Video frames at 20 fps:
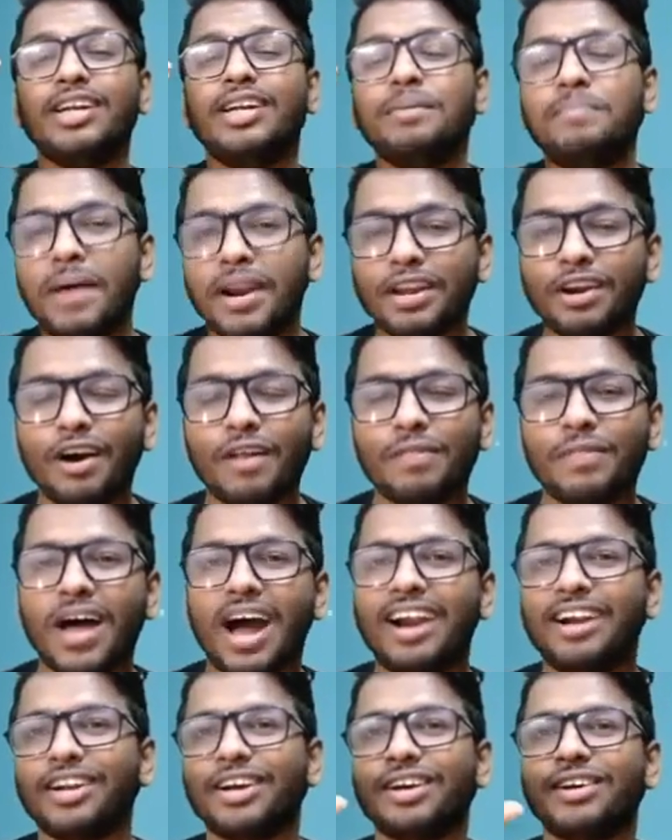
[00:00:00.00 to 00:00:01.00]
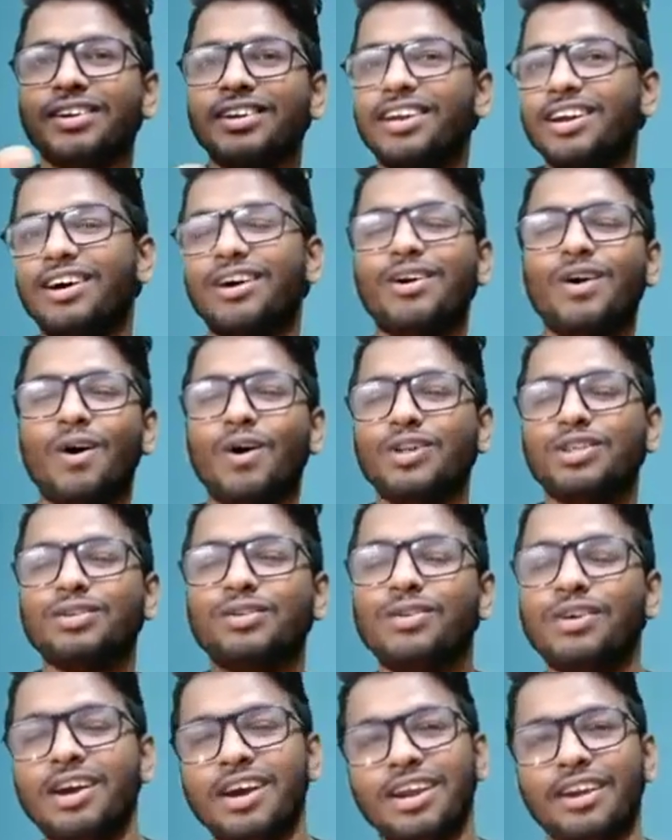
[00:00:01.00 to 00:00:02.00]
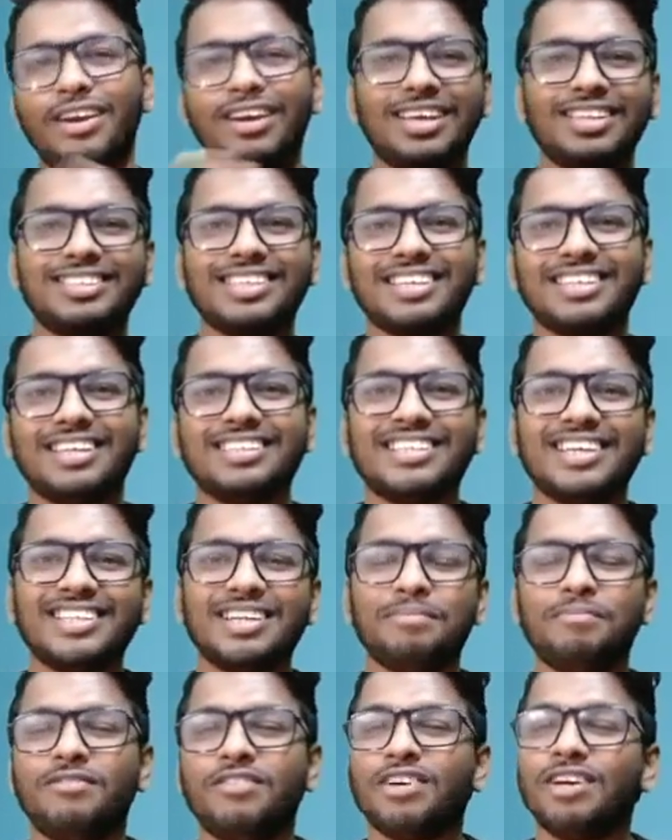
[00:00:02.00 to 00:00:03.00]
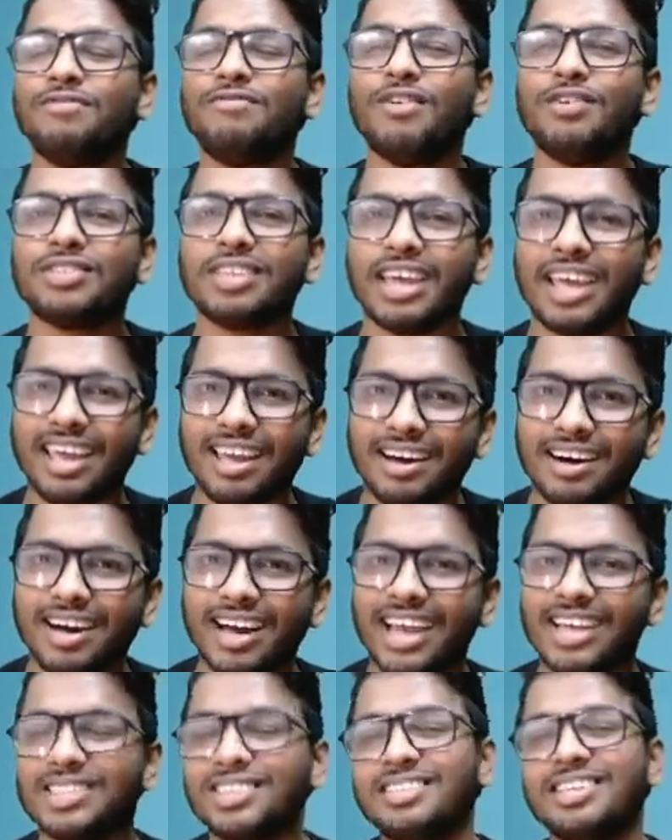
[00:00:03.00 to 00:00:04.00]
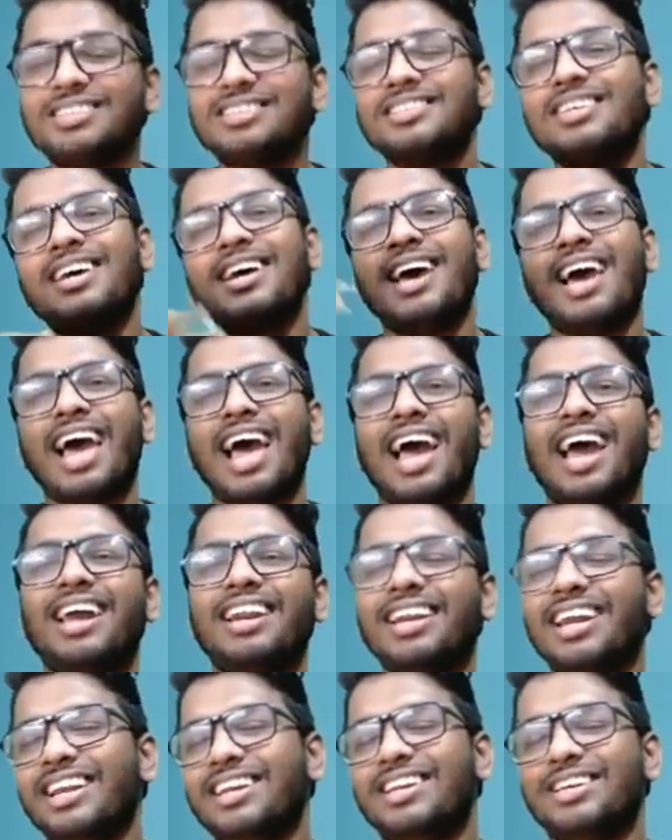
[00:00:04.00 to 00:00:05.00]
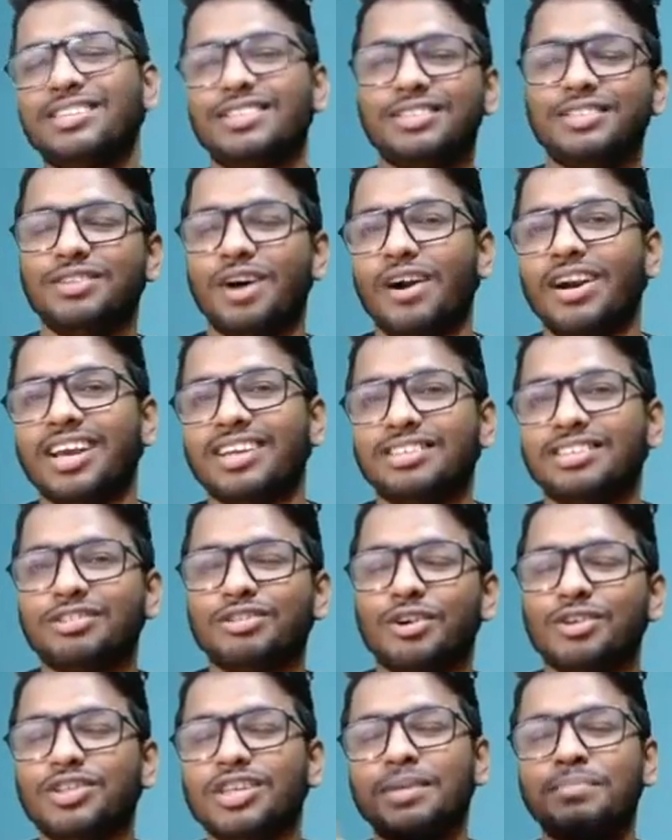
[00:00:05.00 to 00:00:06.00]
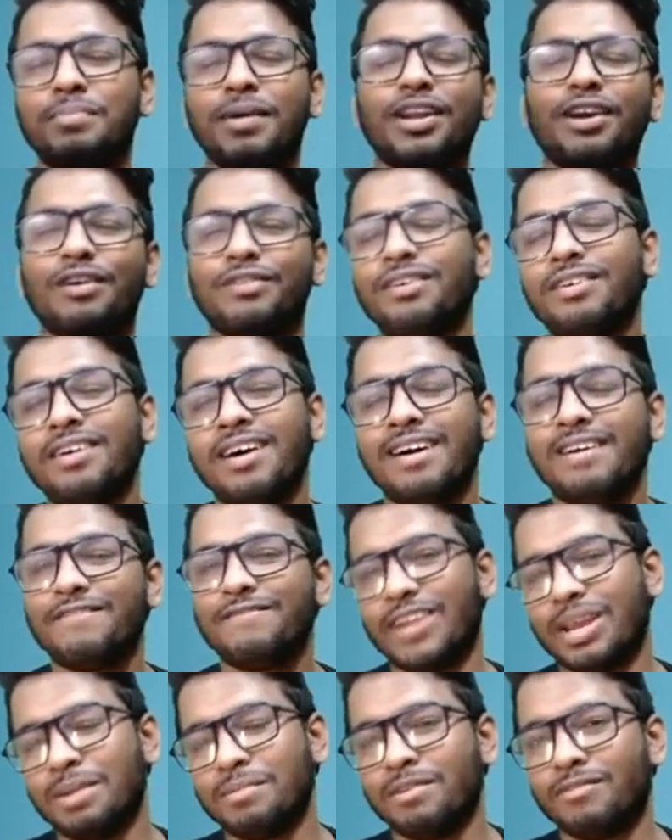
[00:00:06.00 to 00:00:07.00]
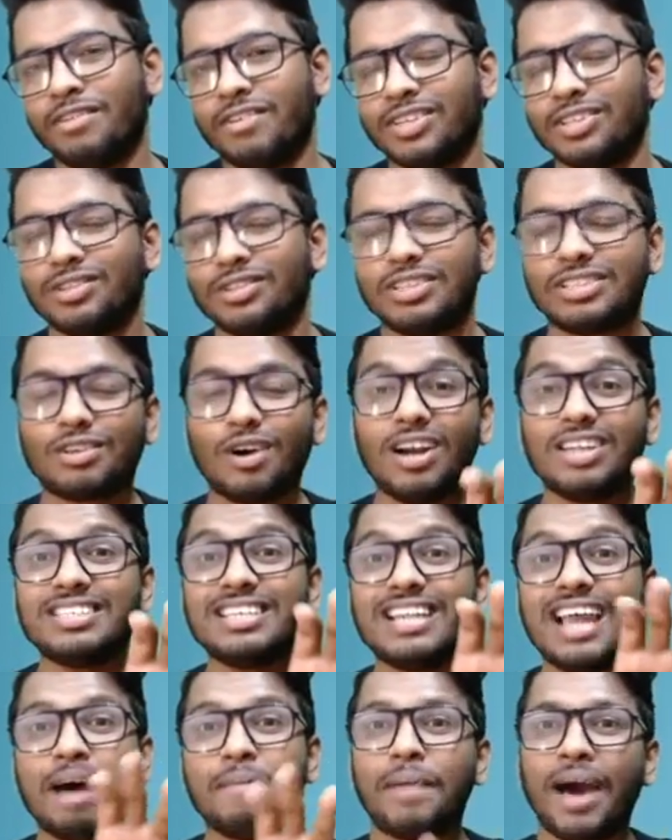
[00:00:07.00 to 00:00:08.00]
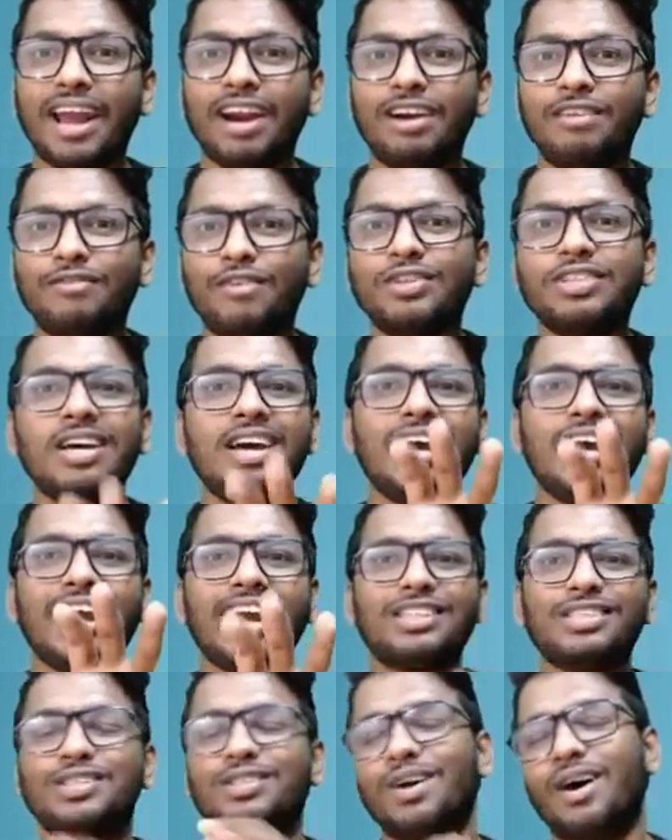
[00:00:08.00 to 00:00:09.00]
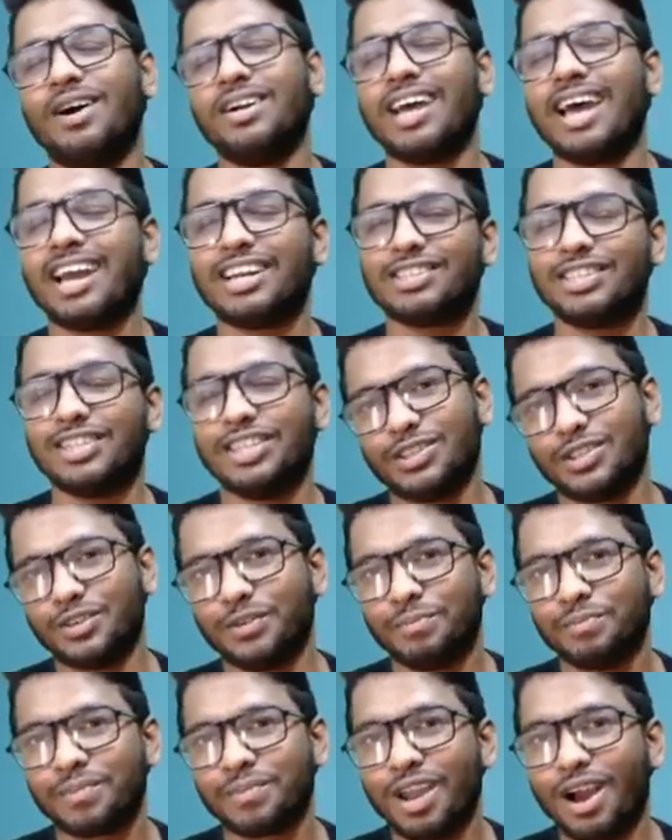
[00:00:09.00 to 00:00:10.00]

Depending on that, here also you can say that centrifugal force exists and it does not exist also, depending on the frame of reference. So it's called as an apparent force. It's not actually true.